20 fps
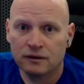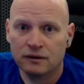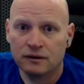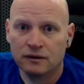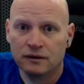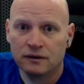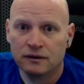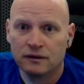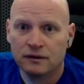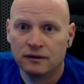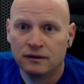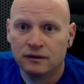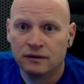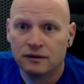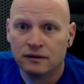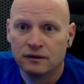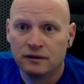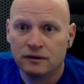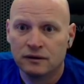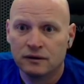
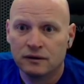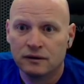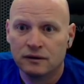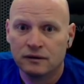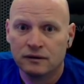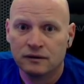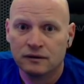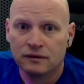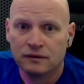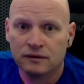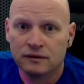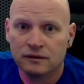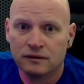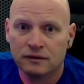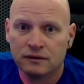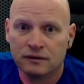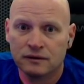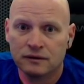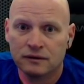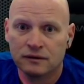
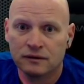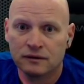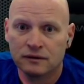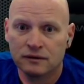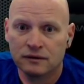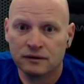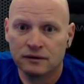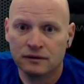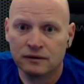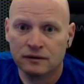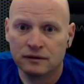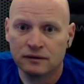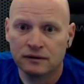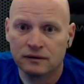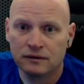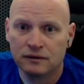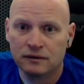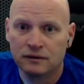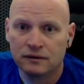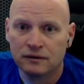
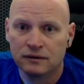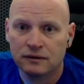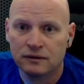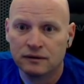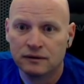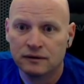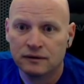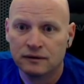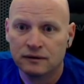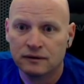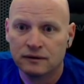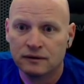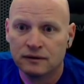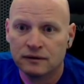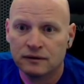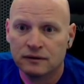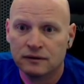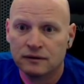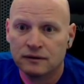No words are spoken by the person on screen.